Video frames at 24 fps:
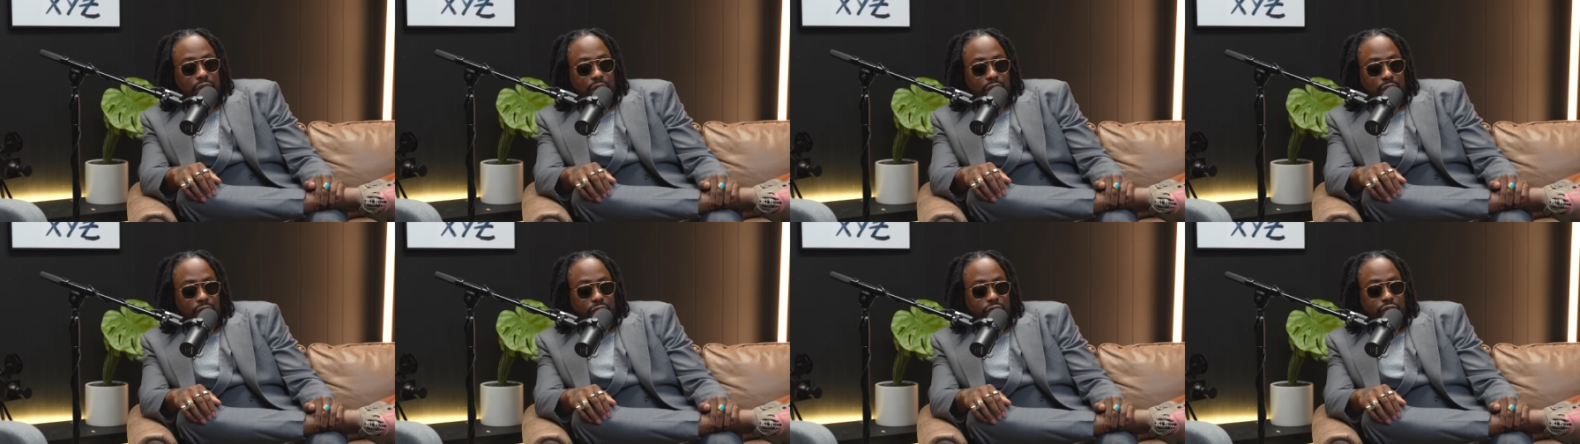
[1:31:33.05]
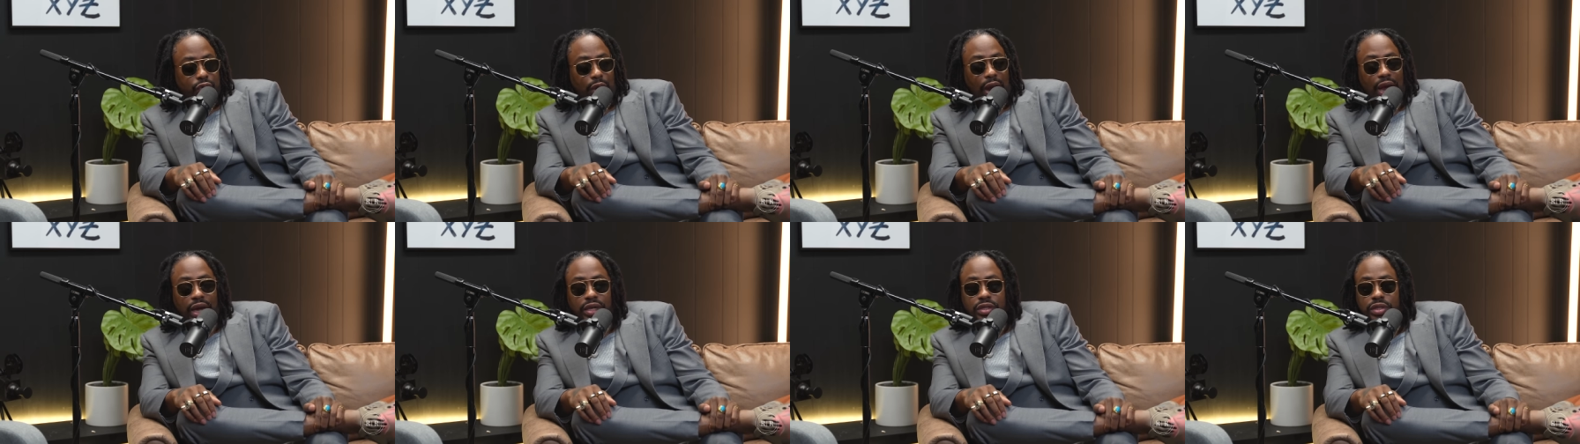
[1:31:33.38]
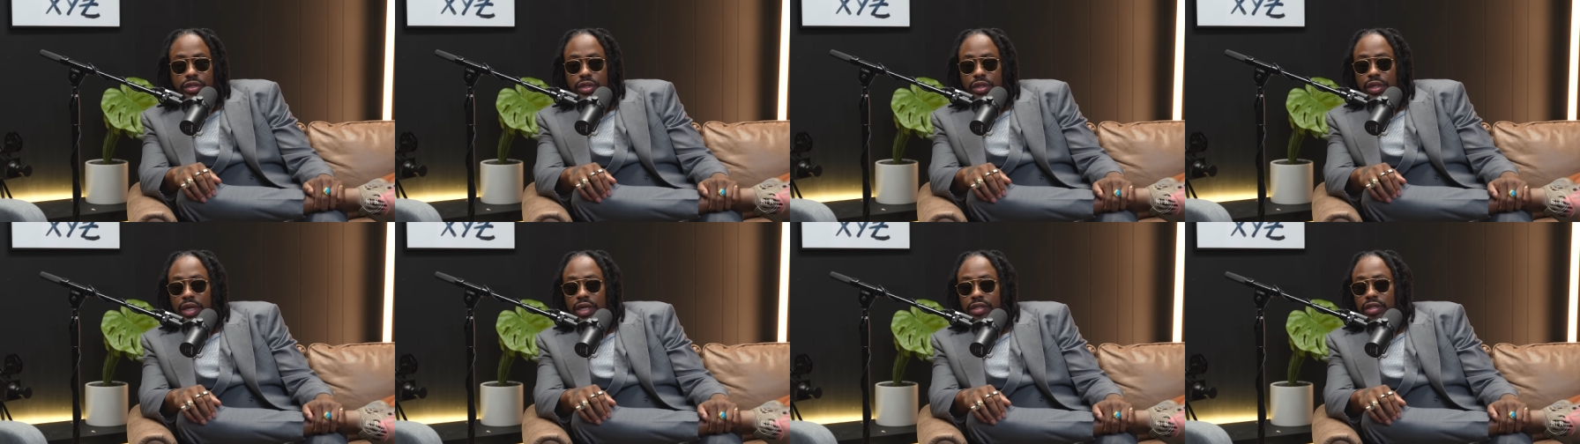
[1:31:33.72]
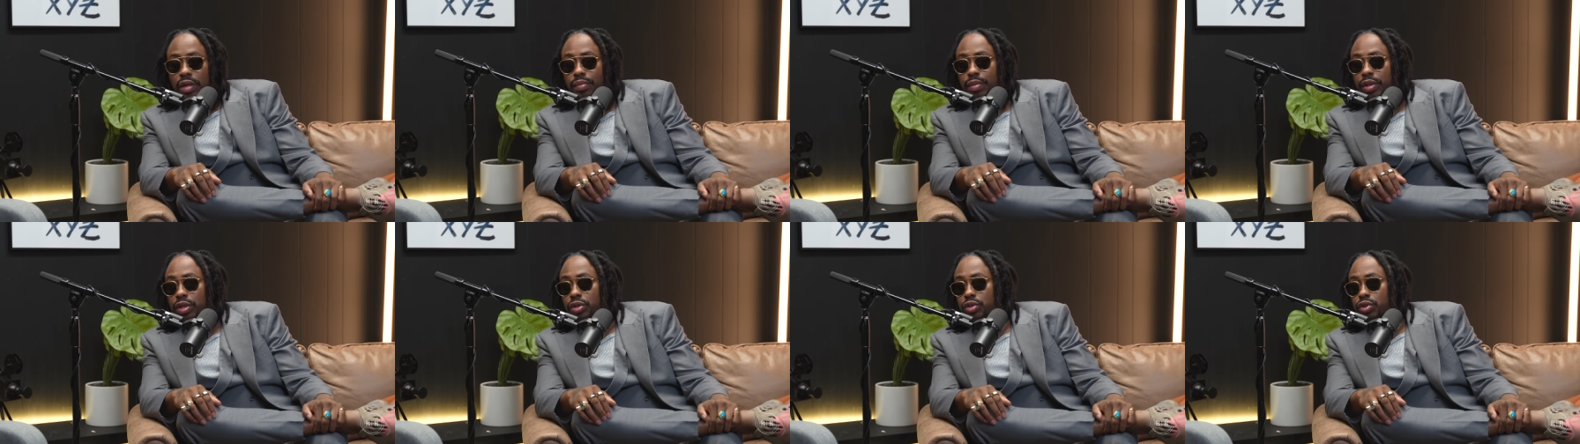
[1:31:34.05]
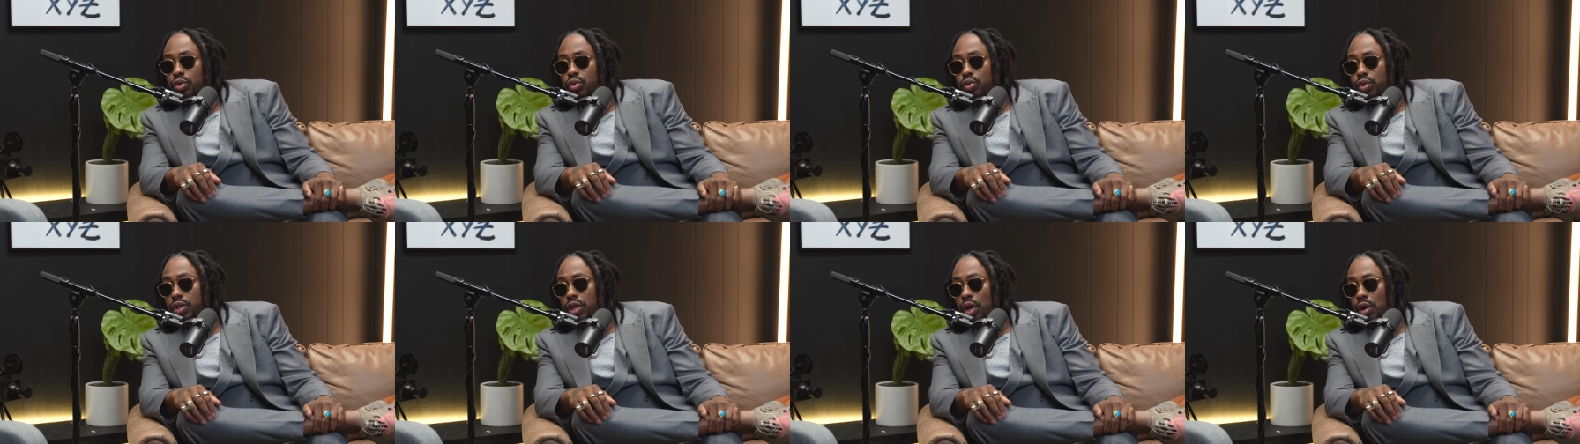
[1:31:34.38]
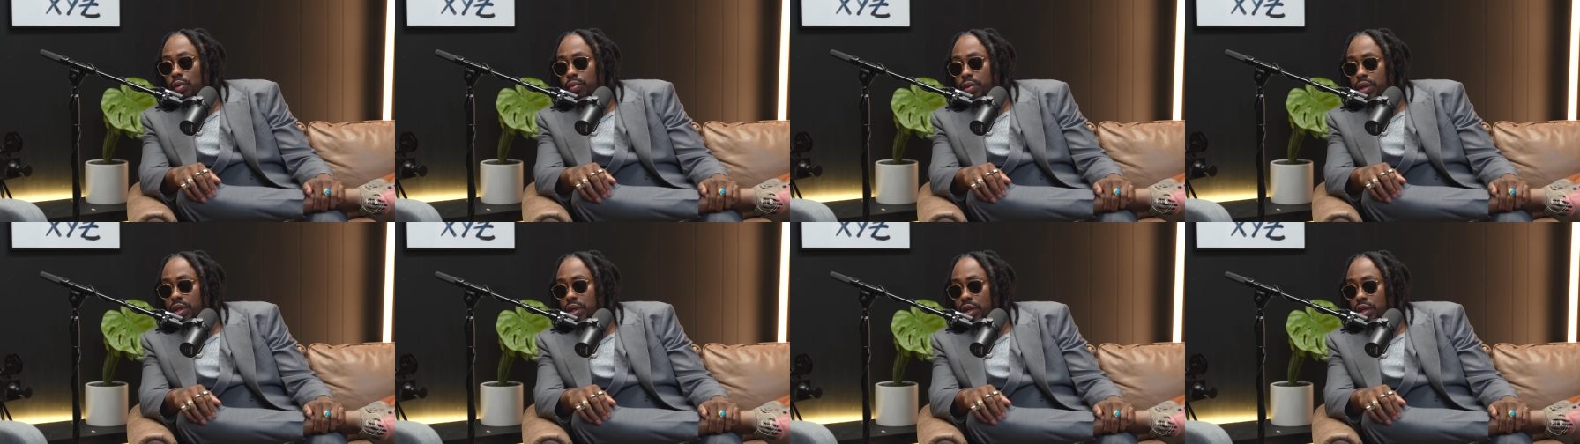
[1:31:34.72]
or tracks unless I'm in the studio
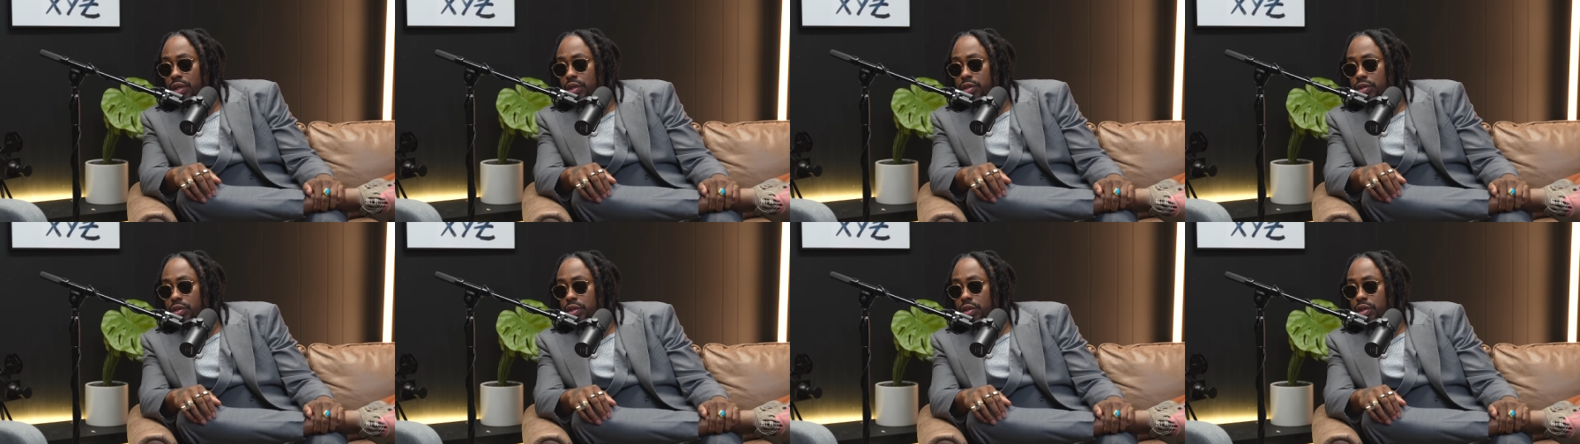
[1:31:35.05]
because